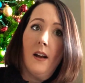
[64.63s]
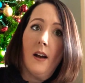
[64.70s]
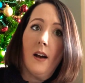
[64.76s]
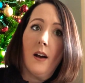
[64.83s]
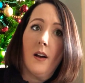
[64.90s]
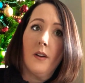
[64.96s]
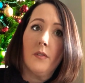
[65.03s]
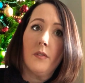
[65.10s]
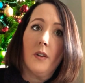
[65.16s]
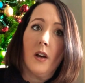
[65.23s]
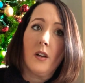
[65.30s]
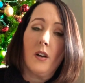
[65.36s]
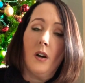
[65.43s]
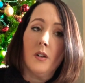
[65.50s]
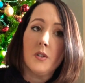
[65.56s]
of a
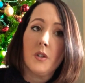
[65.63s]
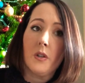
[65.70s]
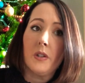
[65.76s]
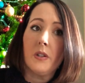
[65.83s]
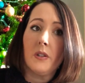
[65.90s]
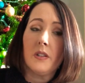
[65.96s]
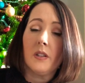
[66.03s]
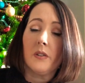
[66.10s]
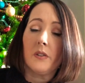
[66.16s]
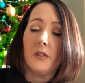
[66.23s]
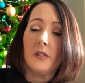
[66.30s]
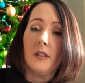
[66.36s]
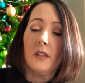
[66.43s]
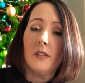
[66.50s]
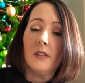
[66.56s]
culture, and you get to
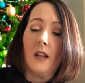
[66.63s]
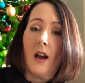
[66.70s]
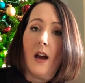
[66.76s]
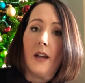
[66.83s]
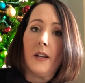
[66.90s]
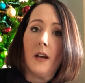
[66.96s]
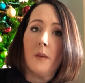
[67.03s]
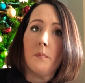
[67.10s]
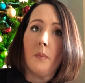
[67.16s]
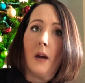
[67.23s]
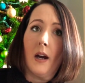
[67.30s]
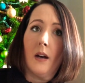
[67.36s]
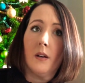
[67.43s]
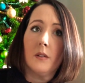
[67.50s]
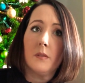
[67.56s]
learn a lot
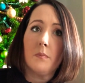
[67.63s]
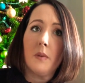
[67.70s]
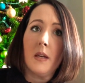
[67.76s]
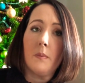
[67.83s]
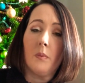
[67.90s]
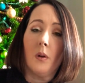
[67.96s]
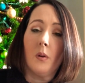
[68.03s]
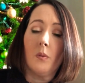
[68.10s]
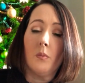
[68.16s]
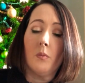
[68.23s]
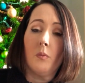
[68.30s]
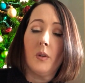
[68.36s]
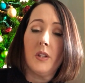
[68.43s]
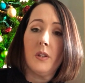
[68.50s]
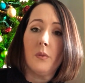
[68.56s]
about people
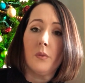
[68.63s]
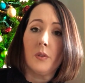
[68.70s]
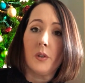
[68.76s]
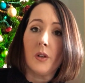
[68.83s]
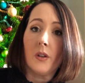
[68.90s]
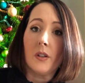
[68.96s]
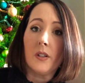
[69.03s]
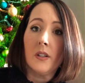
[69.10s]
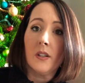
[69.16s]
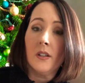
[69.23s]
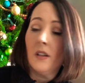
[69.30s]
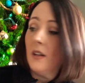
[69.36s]
when you learn